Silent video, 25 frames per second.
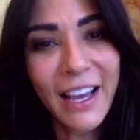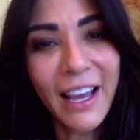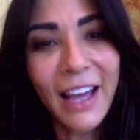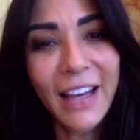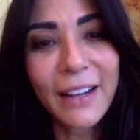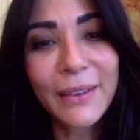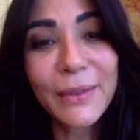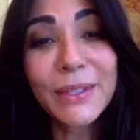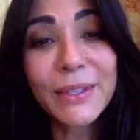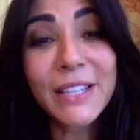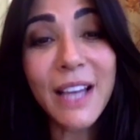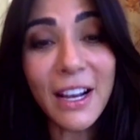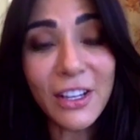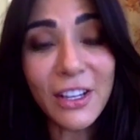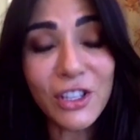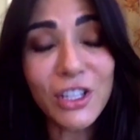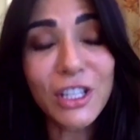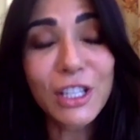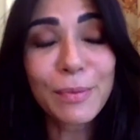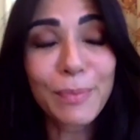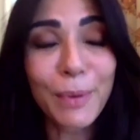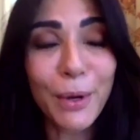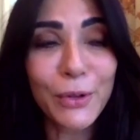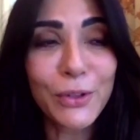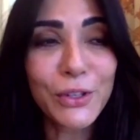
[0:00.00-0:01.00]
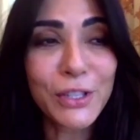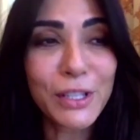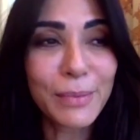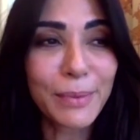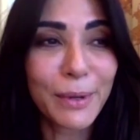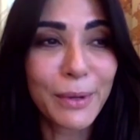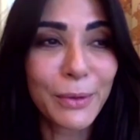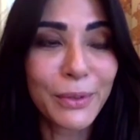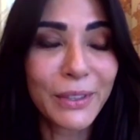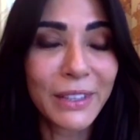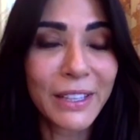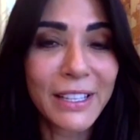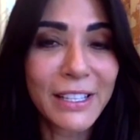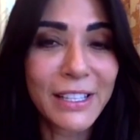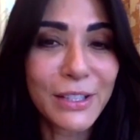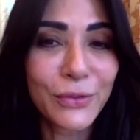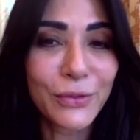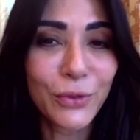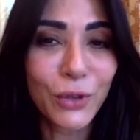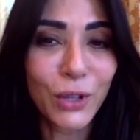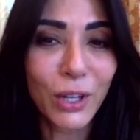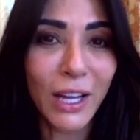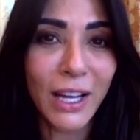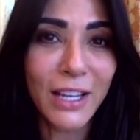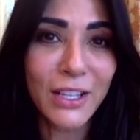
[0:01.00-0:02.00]
And it was actually supposed to be released
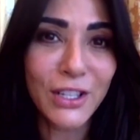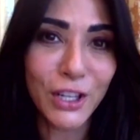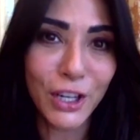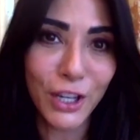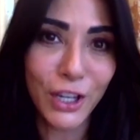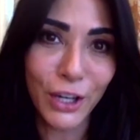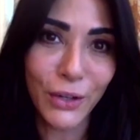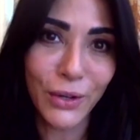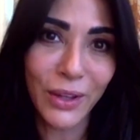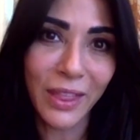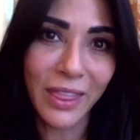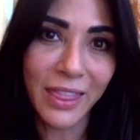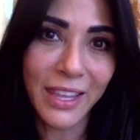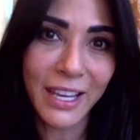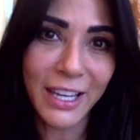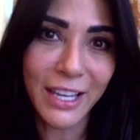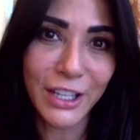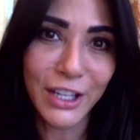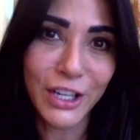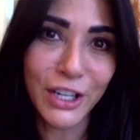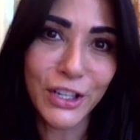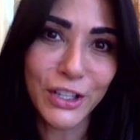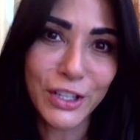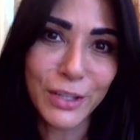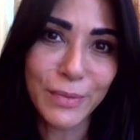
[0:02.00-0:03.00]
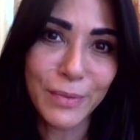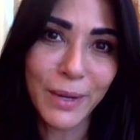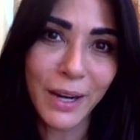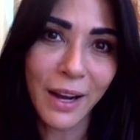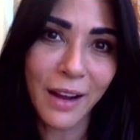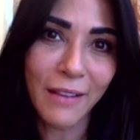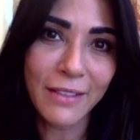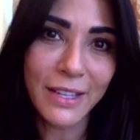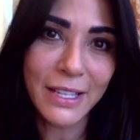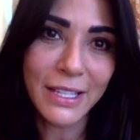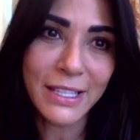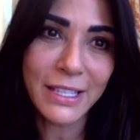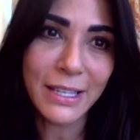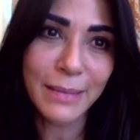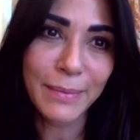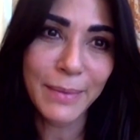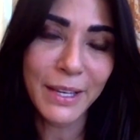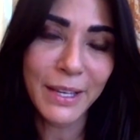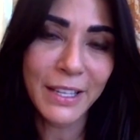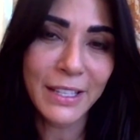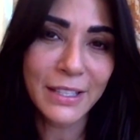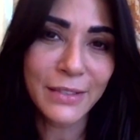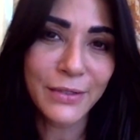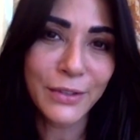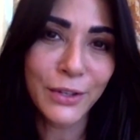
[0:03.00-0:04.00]
four days ago in theaters, but obviously
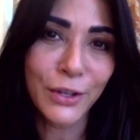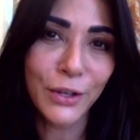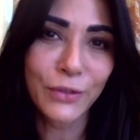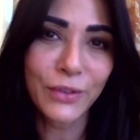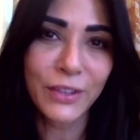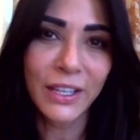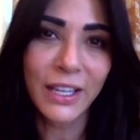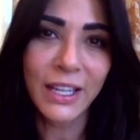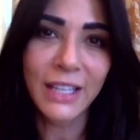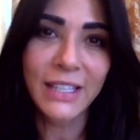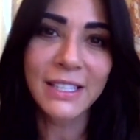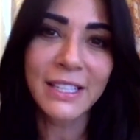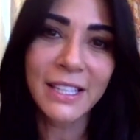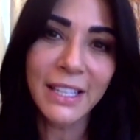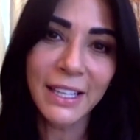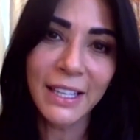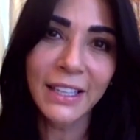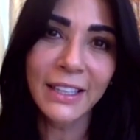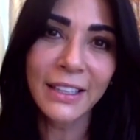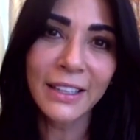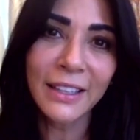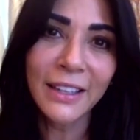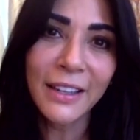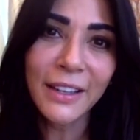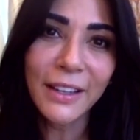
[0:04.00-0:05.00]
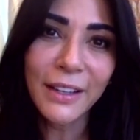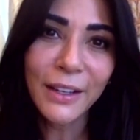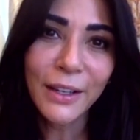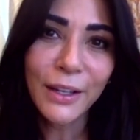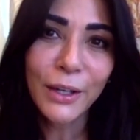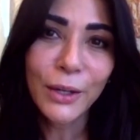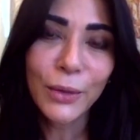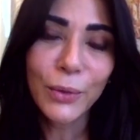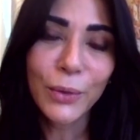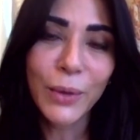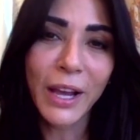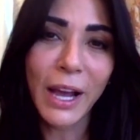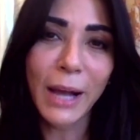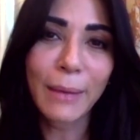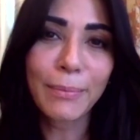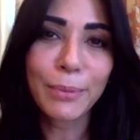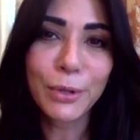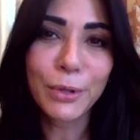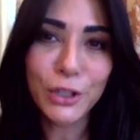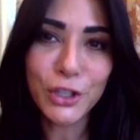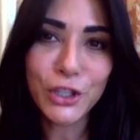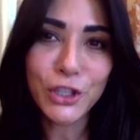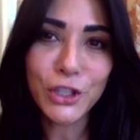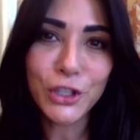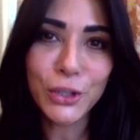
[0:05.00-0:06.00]
because of COVID nineteen, we got
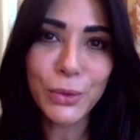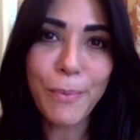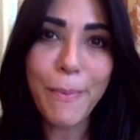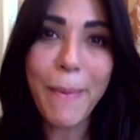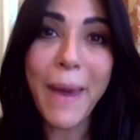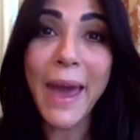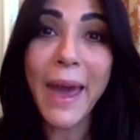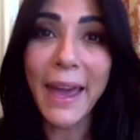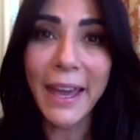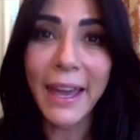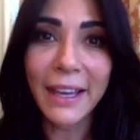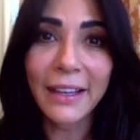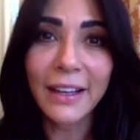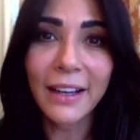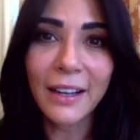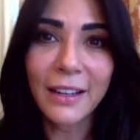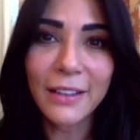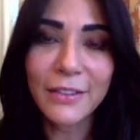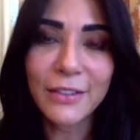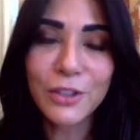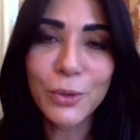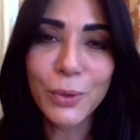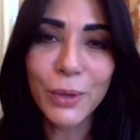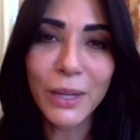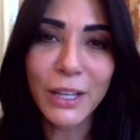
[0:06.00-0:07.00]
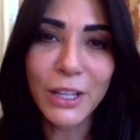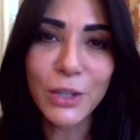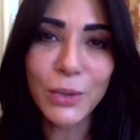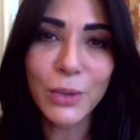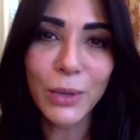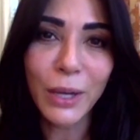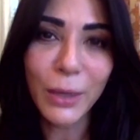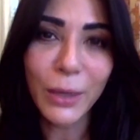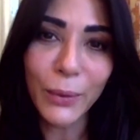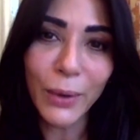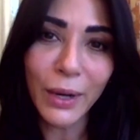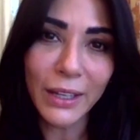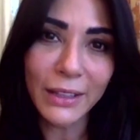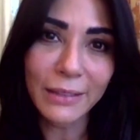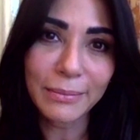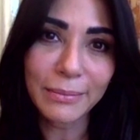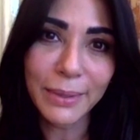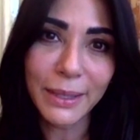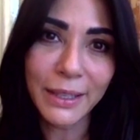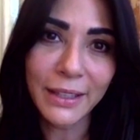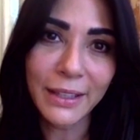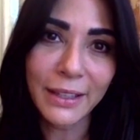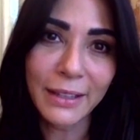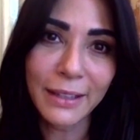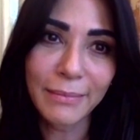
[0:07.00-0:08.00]
pushed to May of twenty twenty-one,
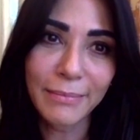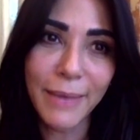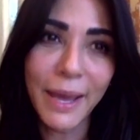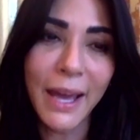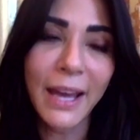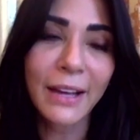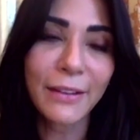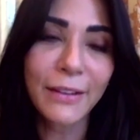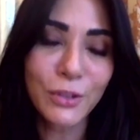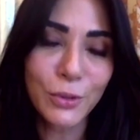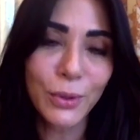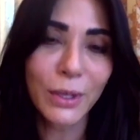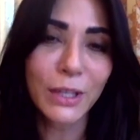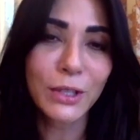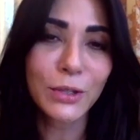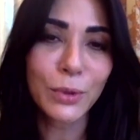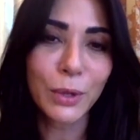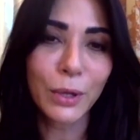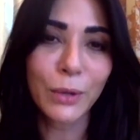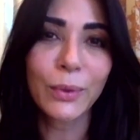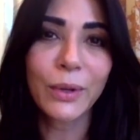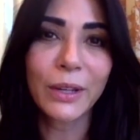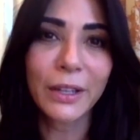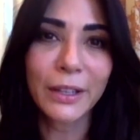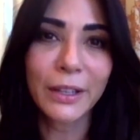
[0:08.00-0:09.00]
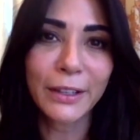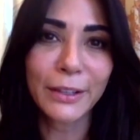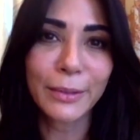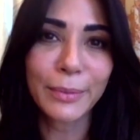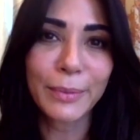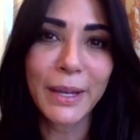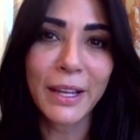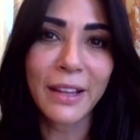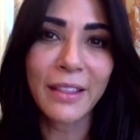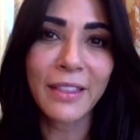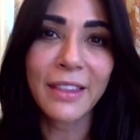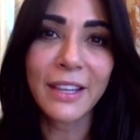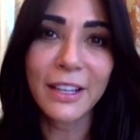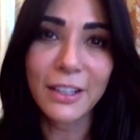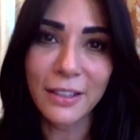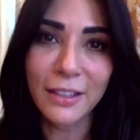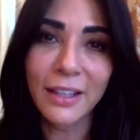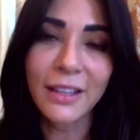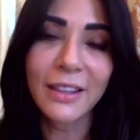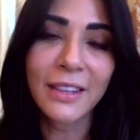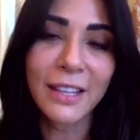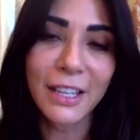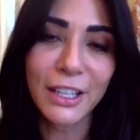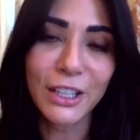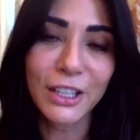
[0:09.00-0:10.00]
but in May of twenty twenty-one, it'll be in, th-
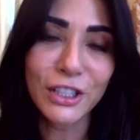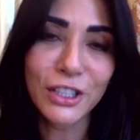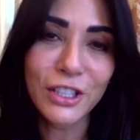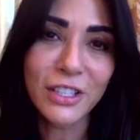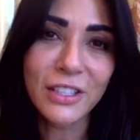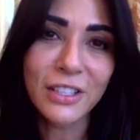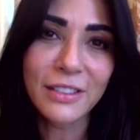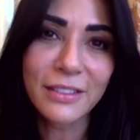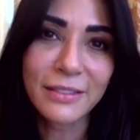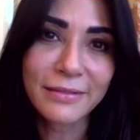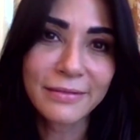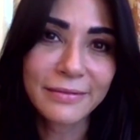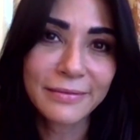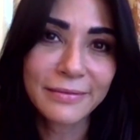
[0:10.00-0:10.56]
in theaters.